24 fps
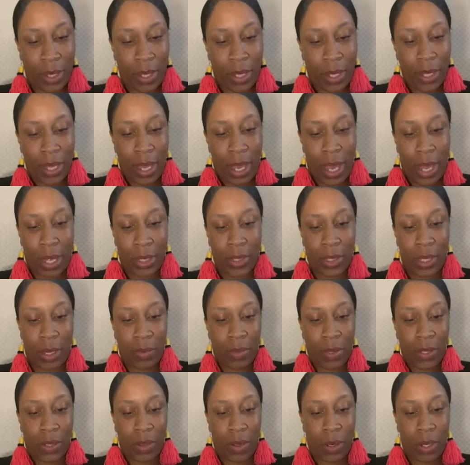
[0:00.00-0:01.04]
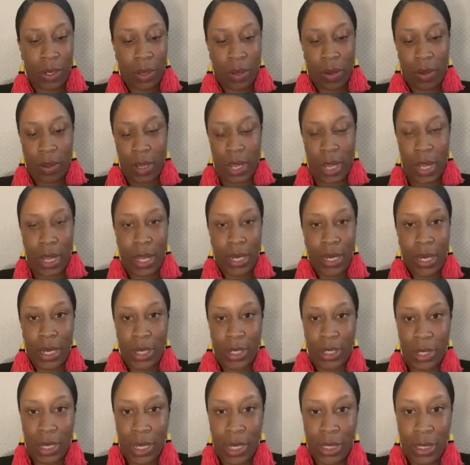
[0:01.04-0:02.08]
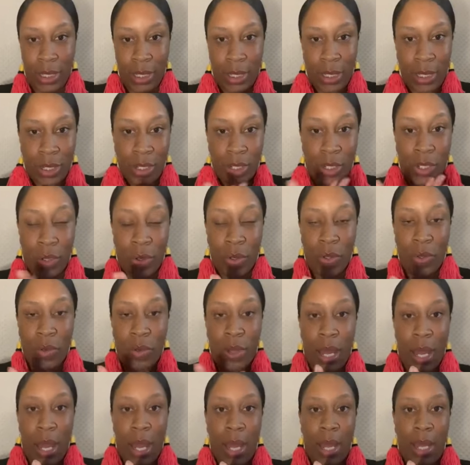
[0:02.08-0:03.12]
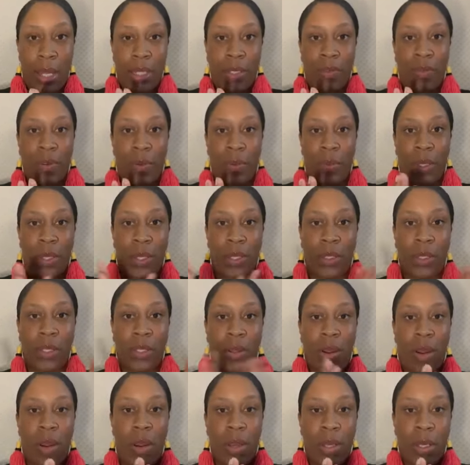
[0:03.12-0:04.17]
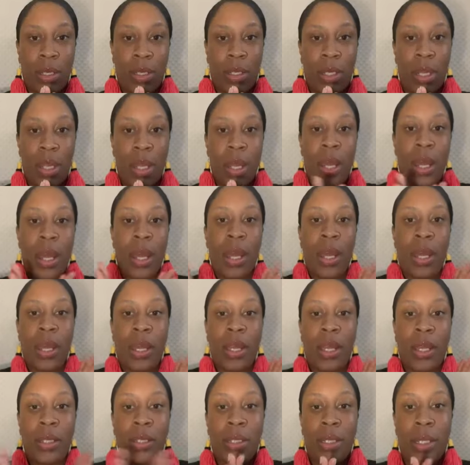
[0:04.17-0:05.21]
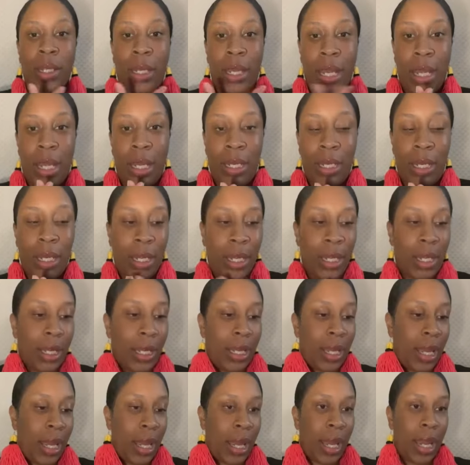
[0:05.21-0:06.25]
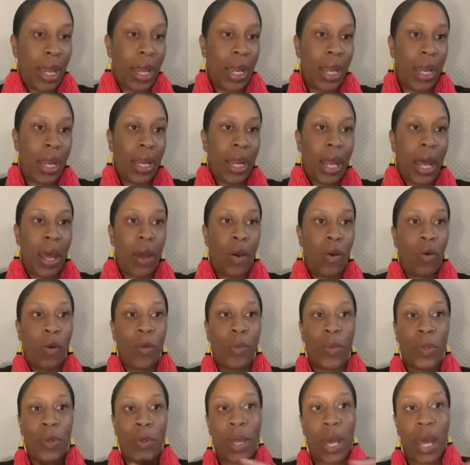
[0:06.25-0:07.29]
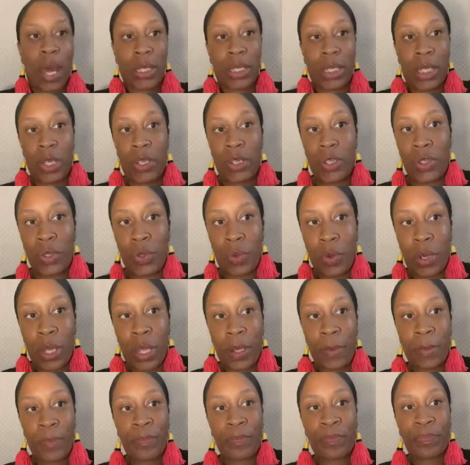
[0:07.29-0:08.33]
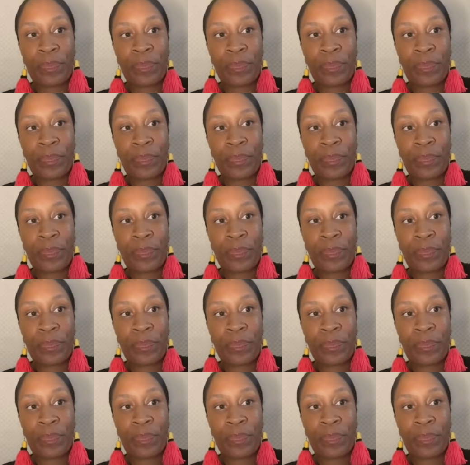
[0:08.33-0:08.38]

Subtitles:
yeah, so I'm just gonna go ahead and just show you guys from the start to the ending, and I hope you guys enjoy.